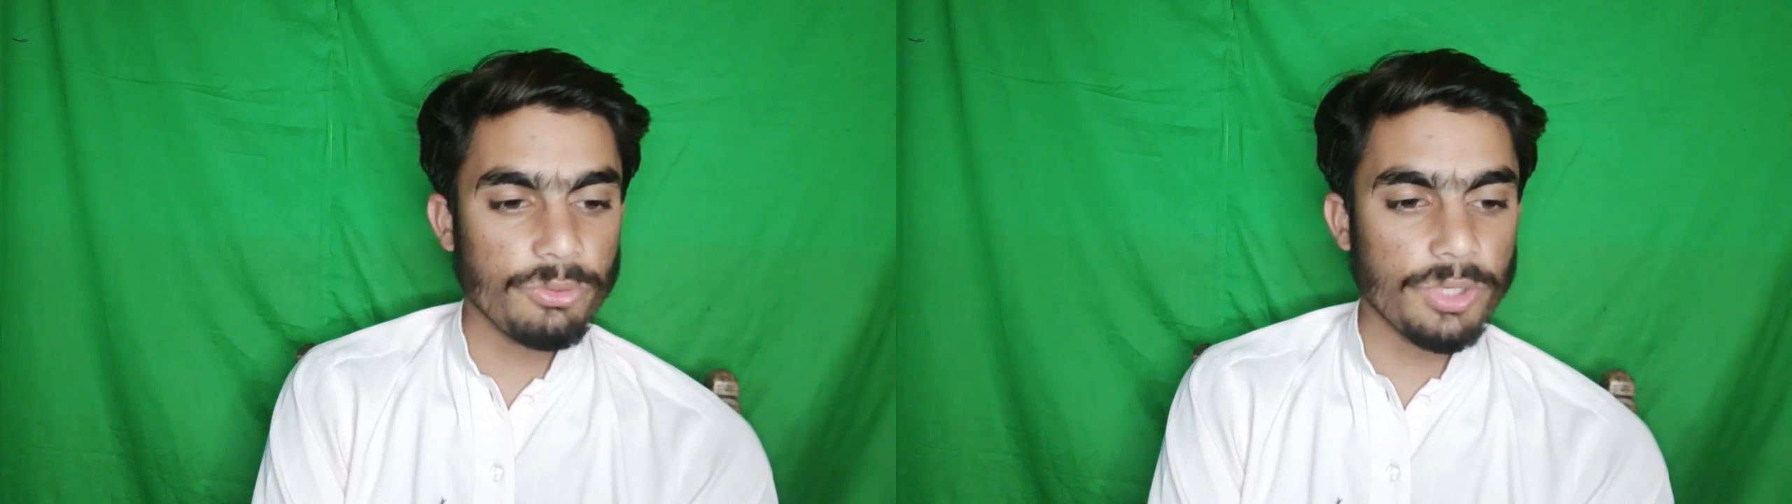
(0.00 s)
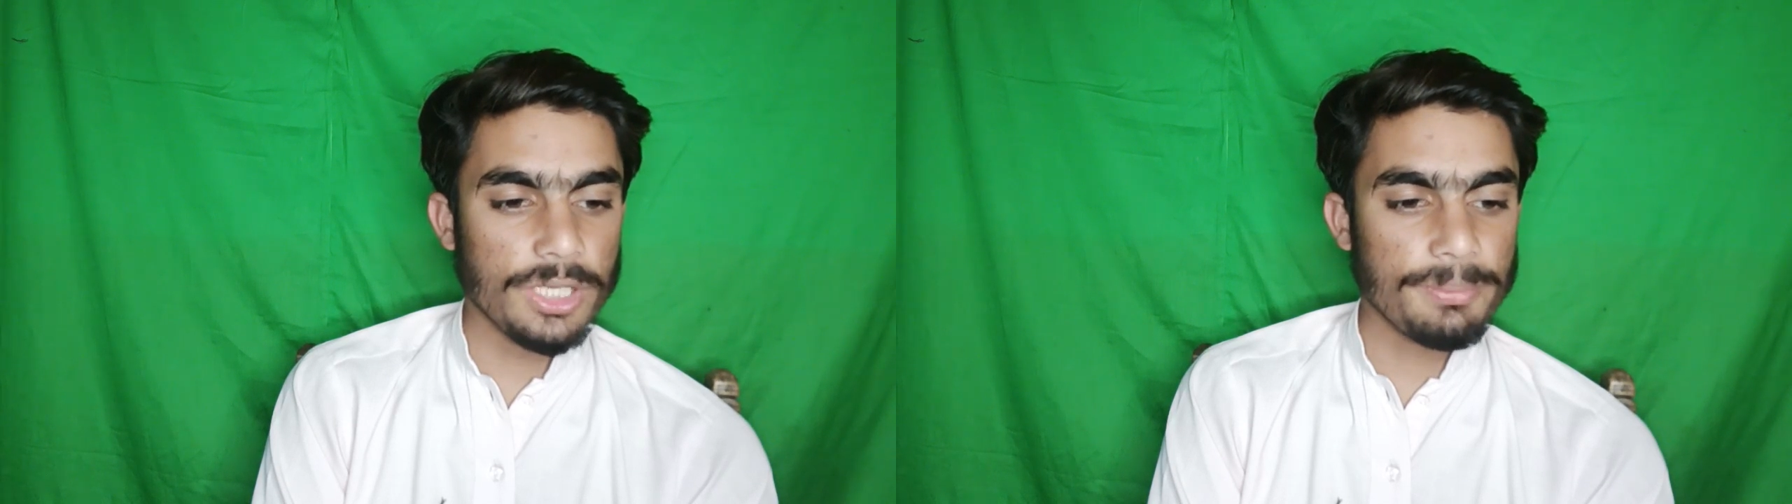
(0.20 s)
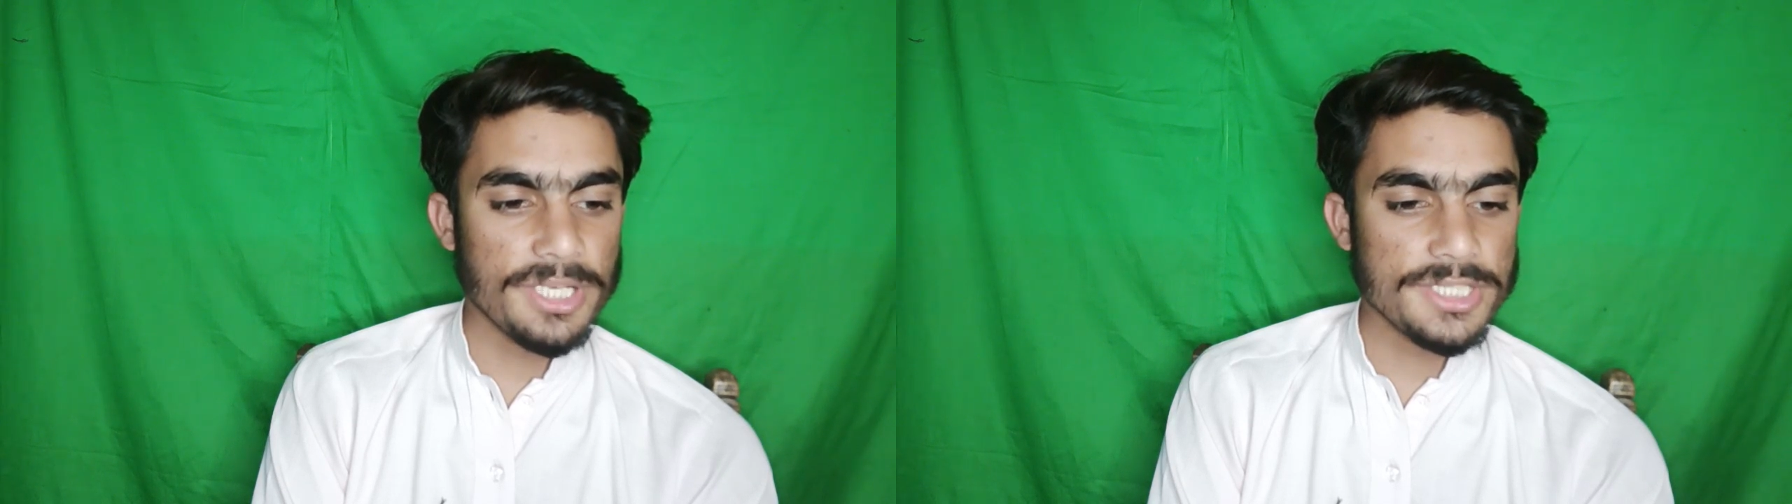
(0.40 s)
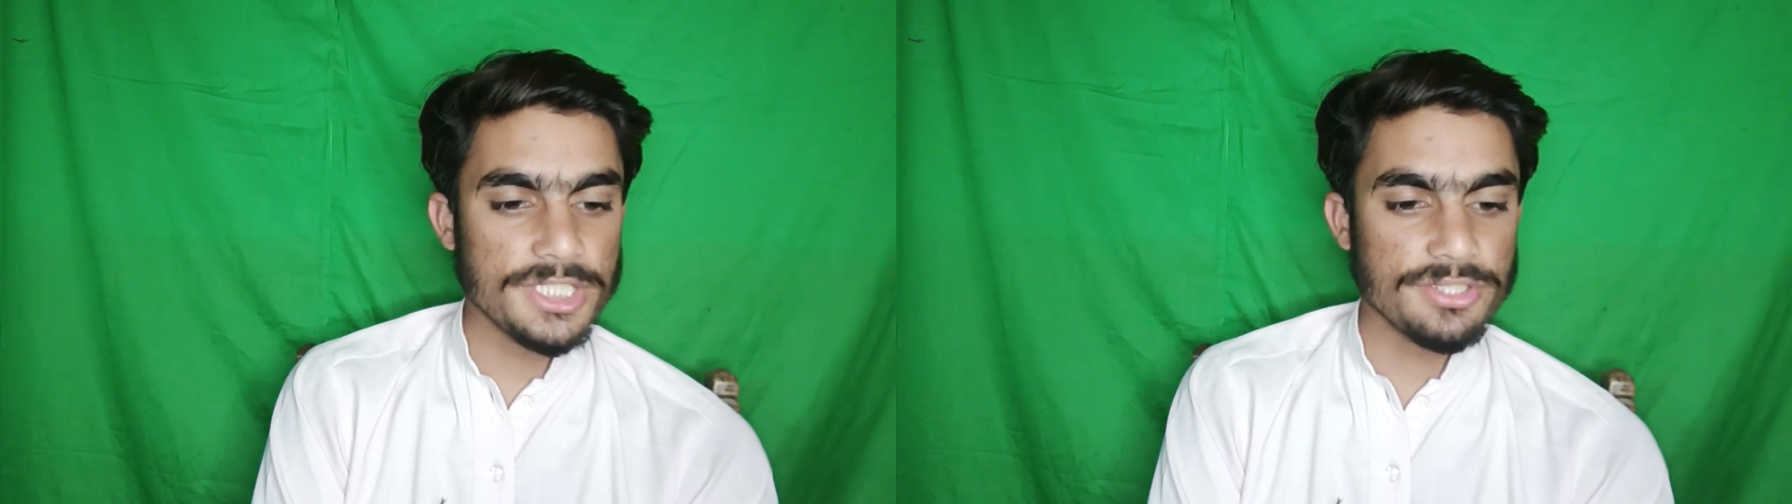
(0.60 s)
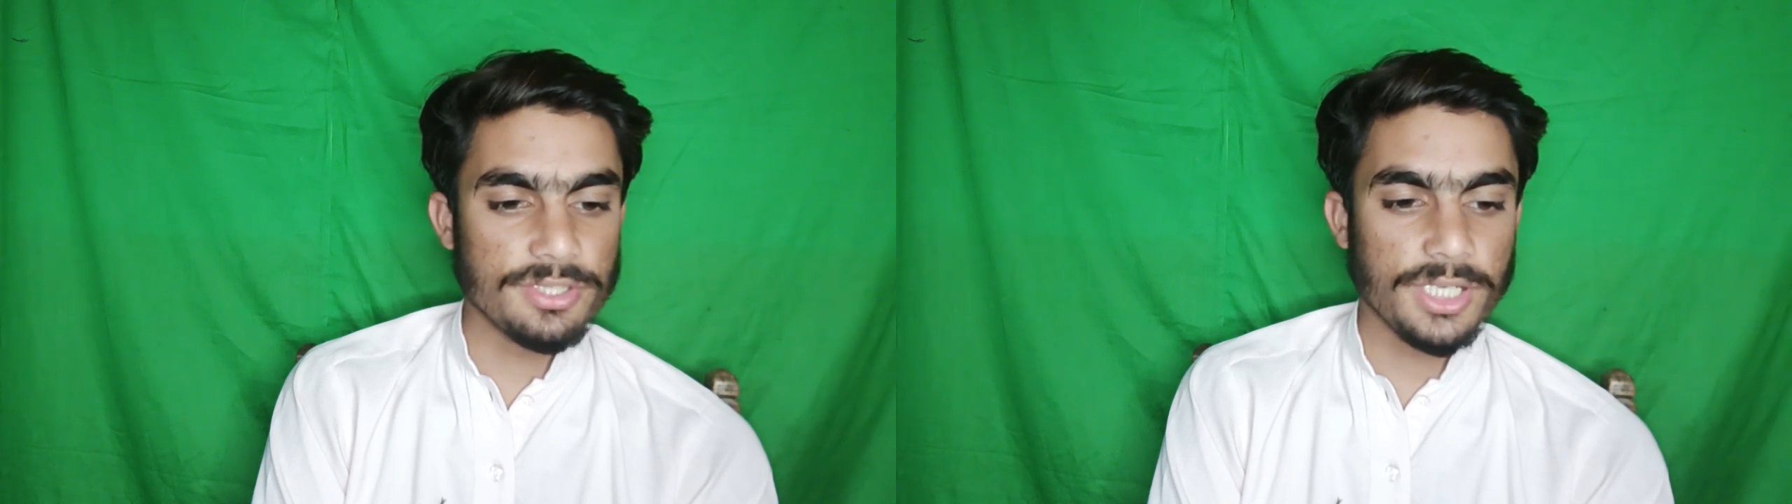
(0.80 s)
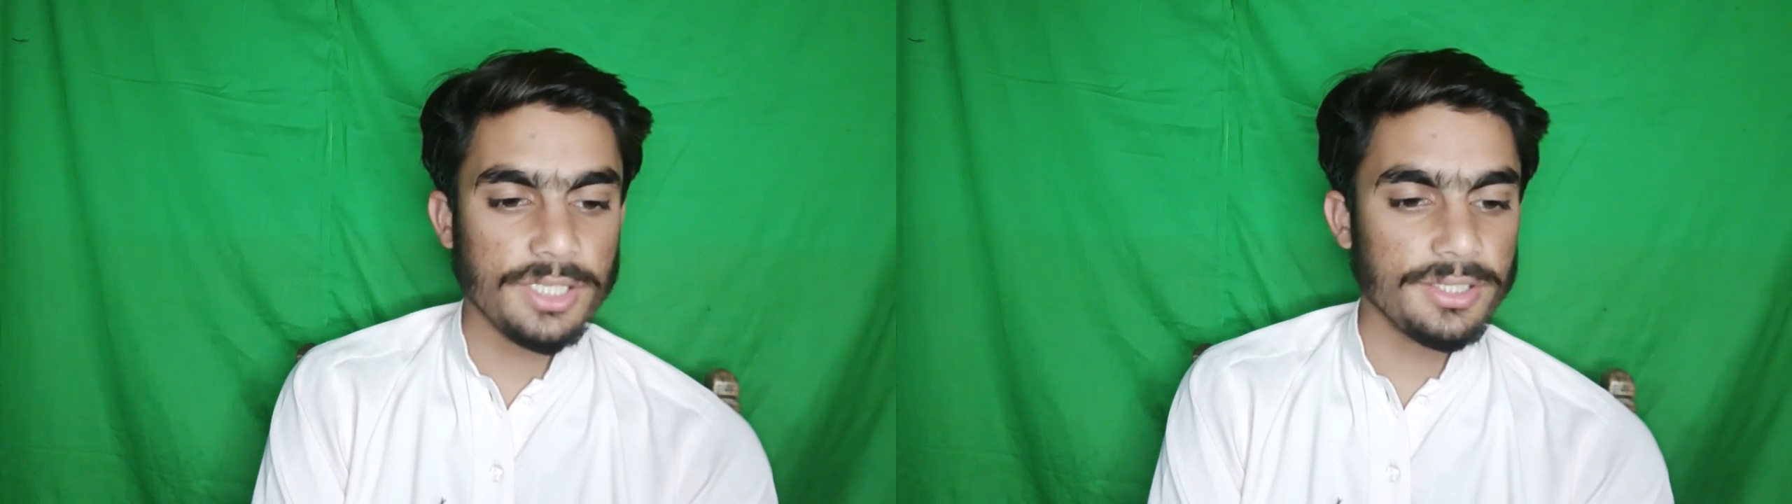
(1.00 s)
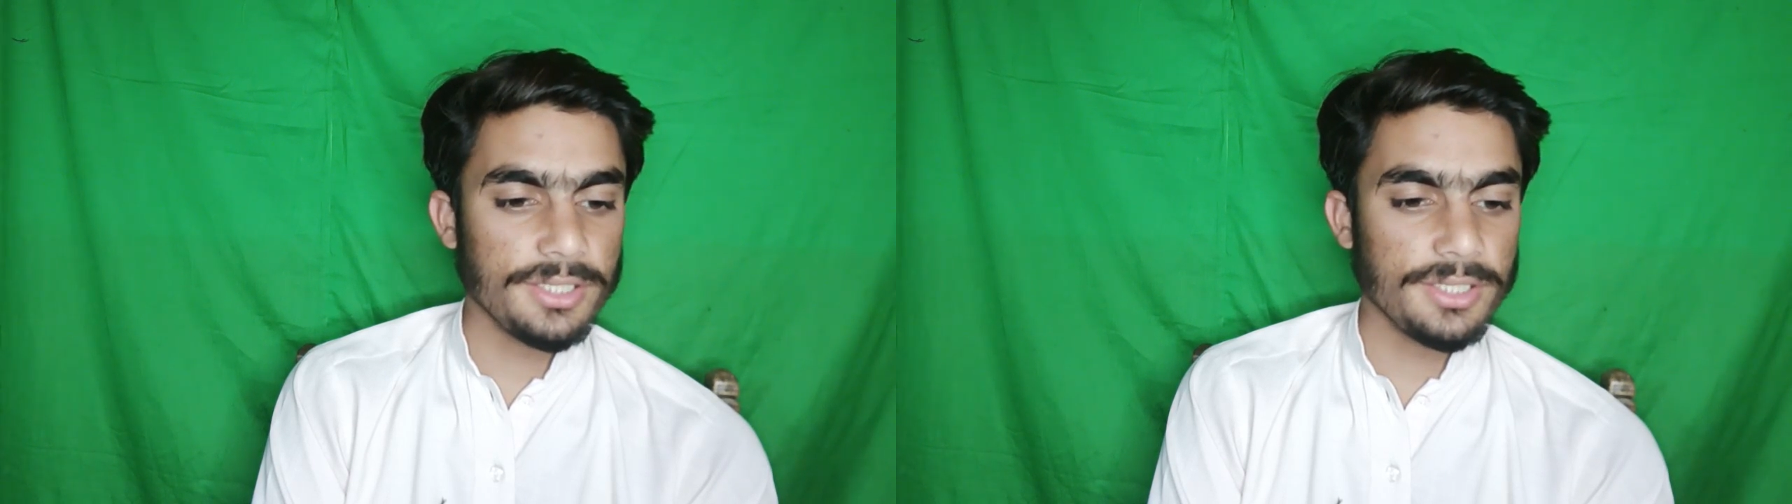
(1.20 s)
WordPress is not